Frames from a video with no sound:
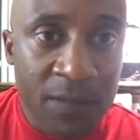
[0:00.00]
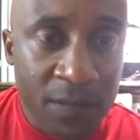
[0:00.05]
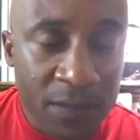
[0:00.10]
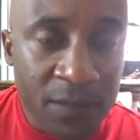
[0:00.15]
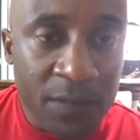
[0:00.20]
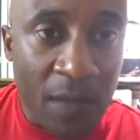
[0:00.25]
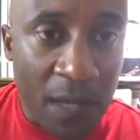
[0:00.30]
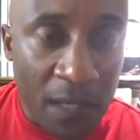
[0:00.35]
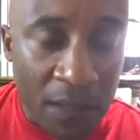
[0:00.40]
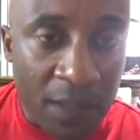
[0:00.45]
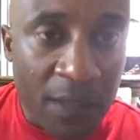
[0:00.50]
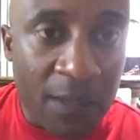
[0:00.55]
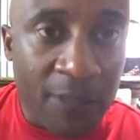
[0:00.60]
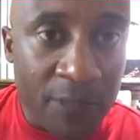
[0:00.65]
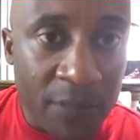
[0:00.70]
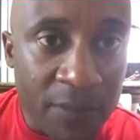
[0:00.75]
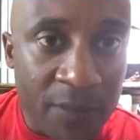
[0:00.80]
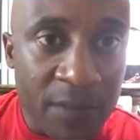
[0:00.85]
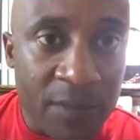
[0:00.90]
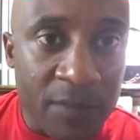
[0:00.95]
I love
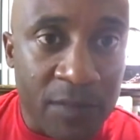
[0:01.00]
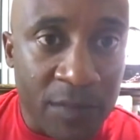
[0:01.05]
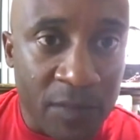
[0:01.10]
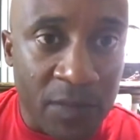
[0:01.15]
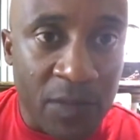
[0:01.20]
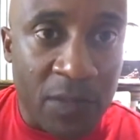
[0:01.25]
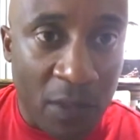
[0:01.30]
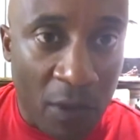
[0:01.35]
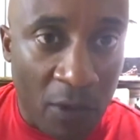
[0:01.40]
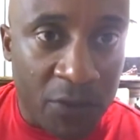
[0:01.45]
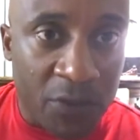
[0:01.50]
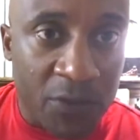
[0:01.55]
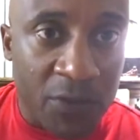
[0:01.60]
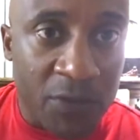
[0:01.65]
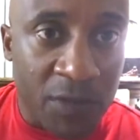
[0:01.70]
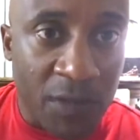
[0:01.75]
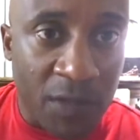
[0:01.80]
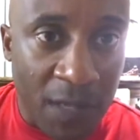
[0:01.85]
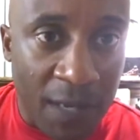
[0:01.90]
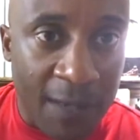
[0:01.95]
it. It's a culture,
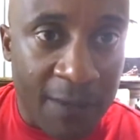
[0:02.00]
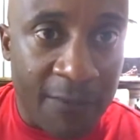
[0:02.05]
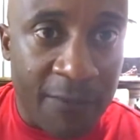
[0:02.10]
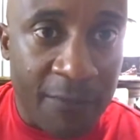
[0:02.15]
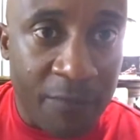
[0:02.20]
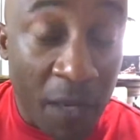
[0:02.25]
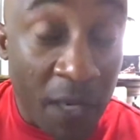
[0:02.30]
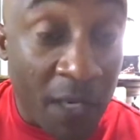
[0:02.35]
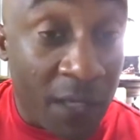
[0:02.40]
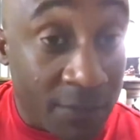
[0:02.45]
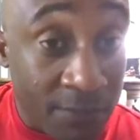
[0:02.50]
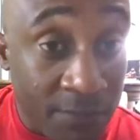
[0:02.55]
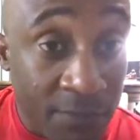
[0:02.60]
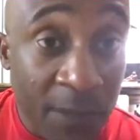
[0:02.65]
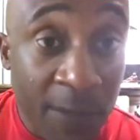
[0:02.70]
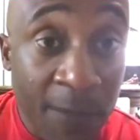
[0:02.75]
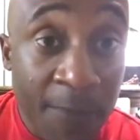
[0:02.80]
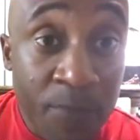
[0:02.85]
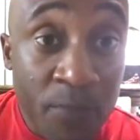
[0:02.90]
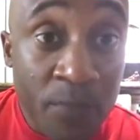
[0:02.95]
it's a life. But
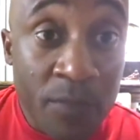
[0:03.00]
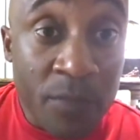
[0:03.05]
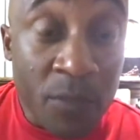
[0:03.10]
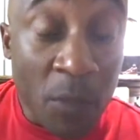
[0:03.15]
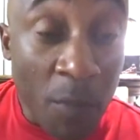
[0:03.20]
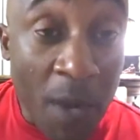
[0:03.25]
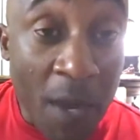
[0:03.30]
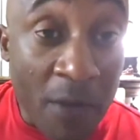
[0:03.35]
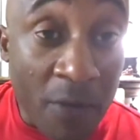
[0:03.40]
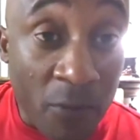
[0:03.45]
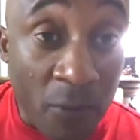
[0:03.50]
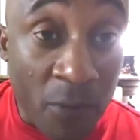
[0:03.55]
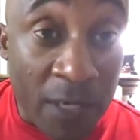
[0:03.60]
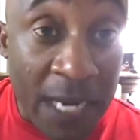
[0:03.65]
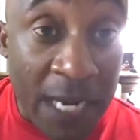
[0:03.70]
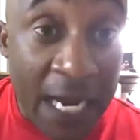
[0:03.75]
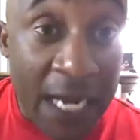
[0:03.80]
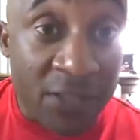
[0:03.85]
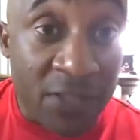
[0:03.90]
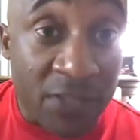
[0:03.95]
no matter what
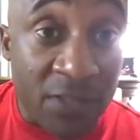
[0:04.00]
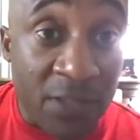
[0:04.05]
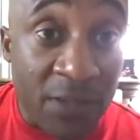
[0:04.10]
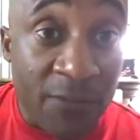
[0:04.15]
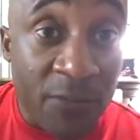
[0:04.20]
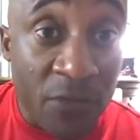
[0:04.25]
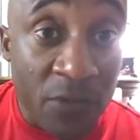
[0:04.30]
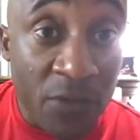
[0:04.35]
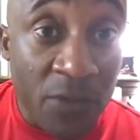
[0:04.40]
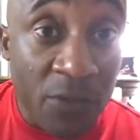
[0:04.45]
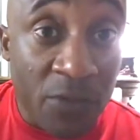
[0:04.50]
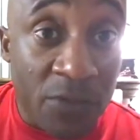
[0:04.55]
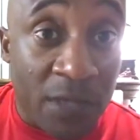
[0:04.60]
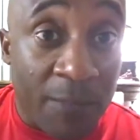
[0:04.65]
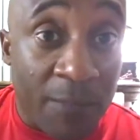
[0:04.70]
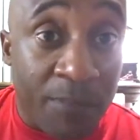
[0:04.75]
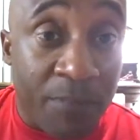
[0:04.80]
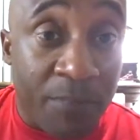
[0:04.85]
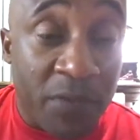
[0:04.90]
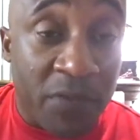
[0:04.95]
adjective you use,
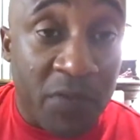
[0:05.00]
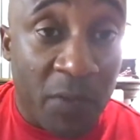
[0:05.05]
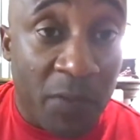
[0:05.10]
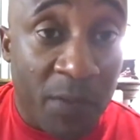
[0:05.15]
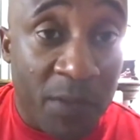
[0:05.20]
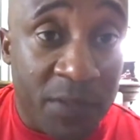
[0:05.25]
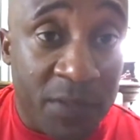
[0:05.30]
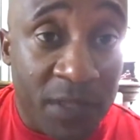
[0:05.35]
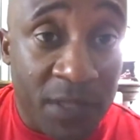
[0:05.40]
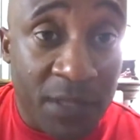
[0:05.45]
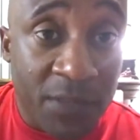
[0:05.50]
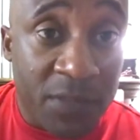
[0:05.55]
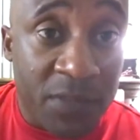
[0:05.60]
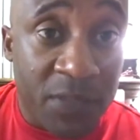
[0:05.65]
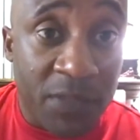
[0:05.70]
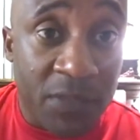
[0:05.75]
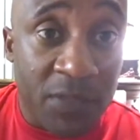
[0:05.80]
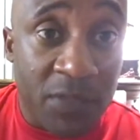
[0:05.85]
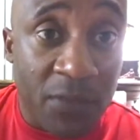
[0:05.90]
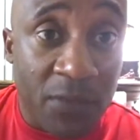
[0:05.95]
I put so much
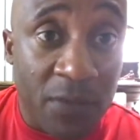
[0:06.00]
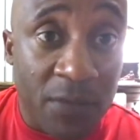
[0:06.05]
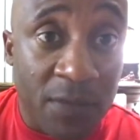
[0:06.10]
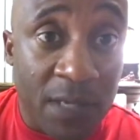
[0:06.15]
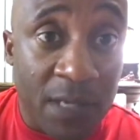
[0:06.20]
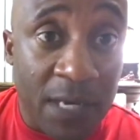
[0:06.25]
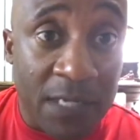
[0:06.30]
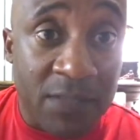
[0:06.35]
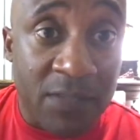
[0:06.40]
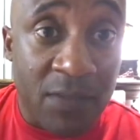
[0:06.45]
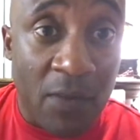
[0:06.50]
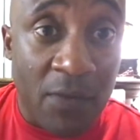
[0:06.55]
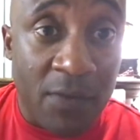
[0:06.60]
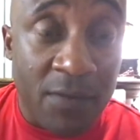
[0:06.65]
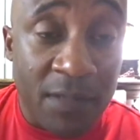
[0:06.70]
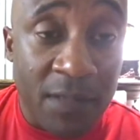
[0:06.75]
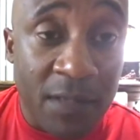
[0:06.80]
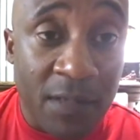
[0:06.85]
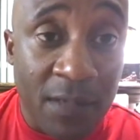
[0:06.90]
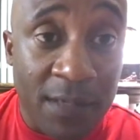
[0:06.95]
energy into it that I started
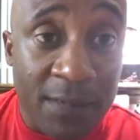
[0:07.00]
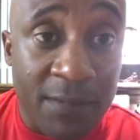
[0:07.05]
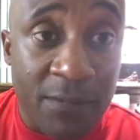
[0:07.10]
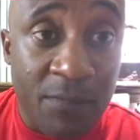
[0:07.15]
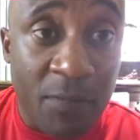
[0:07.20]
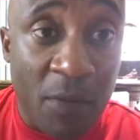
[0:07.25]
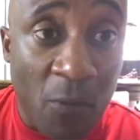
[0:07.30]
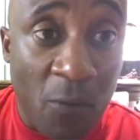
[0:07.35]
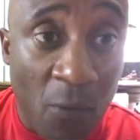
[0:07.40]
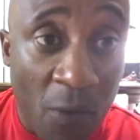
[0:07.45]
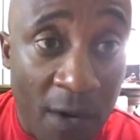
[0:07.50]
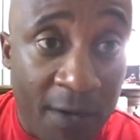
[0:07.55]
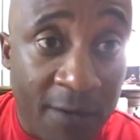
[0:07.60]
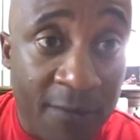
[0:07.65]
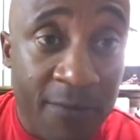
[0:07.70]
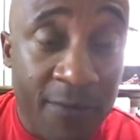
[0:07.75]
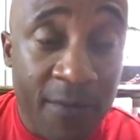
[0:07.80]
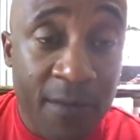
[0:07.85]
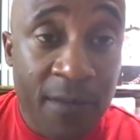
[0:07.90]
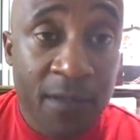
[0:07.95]
neglecting my wife
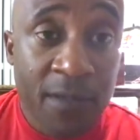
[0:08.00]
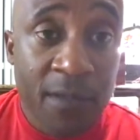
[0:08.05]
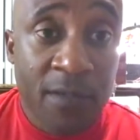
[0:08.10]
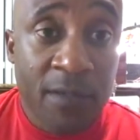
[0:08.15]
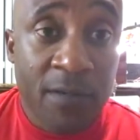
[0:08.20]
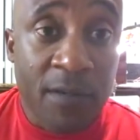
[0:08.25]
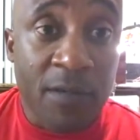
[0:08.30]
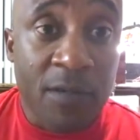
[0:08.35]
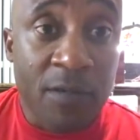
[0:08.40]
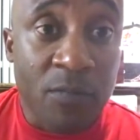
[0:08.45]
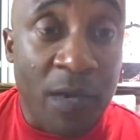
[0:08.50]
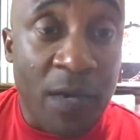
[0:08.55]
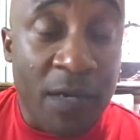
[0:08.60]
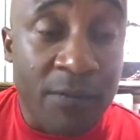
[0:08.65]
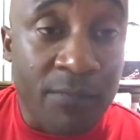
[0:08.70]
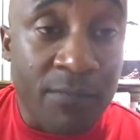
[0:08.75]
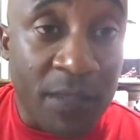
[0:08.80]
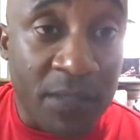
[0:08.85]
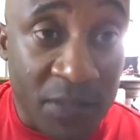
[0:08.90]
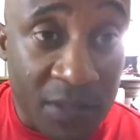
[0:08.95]
and then
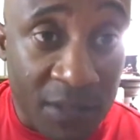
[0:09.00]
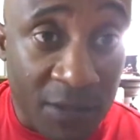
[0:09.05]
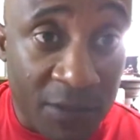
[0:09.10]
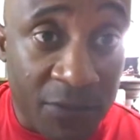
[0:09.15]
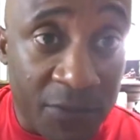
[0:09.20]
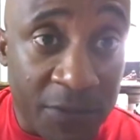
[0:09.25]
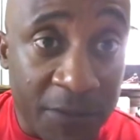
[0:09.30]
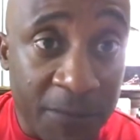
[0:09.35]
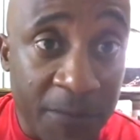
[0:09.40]
my children.